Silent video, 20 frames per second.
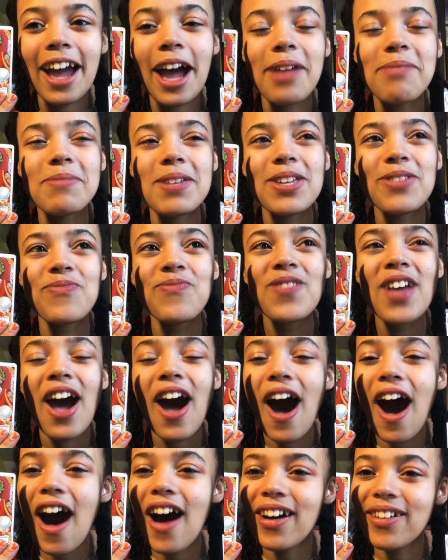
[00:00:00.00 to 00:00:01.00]
I mean,
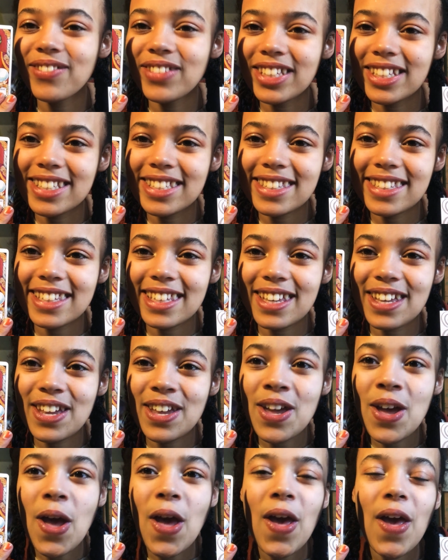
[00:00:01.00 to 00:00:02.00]
obviously,
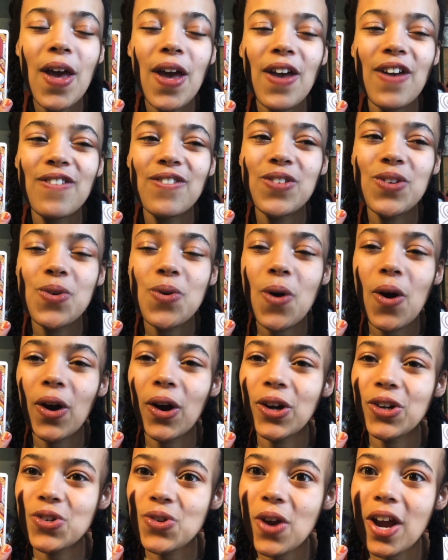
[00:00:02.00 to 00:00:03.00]
if you
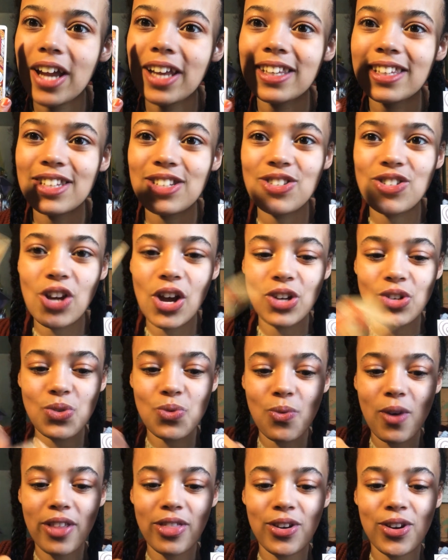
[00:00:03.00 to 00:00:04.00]
are trying to judge
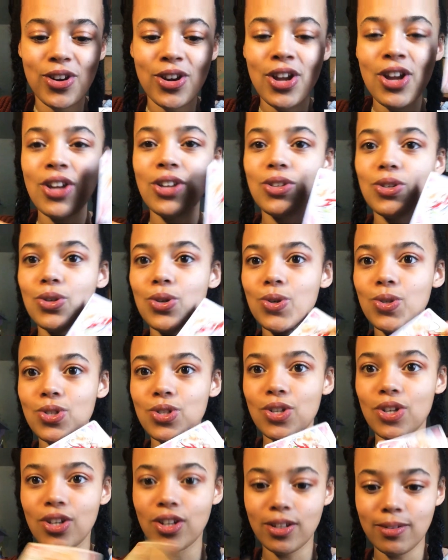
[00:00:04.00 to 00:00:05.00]
whether you
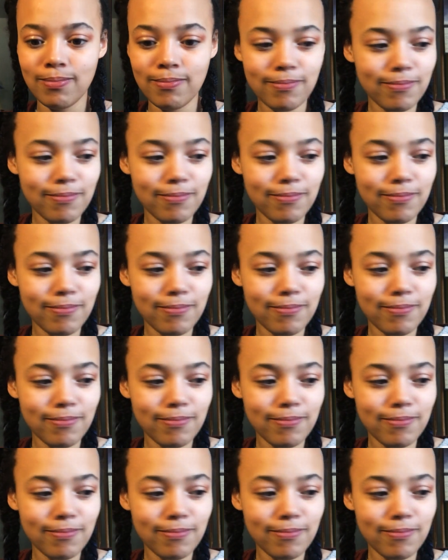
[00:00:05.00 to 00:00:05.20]
should